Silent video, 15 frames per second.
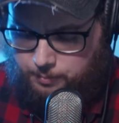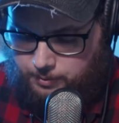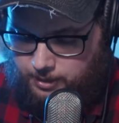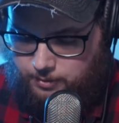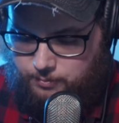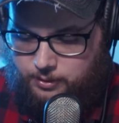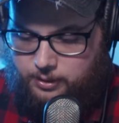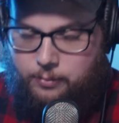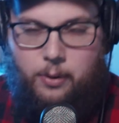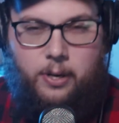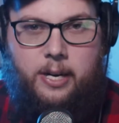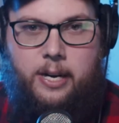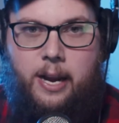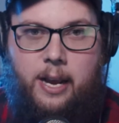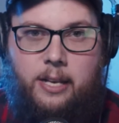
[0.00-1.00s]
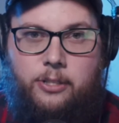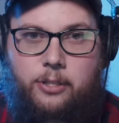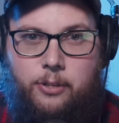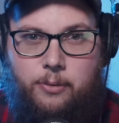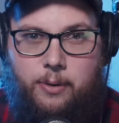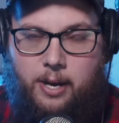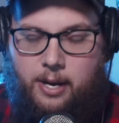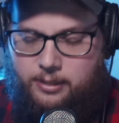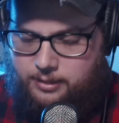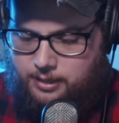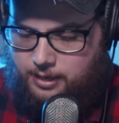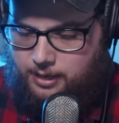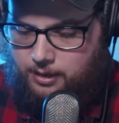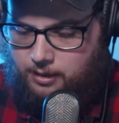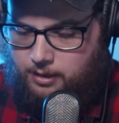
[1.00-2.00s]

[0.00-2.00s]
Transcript: But I really wanted to ask you guys, like,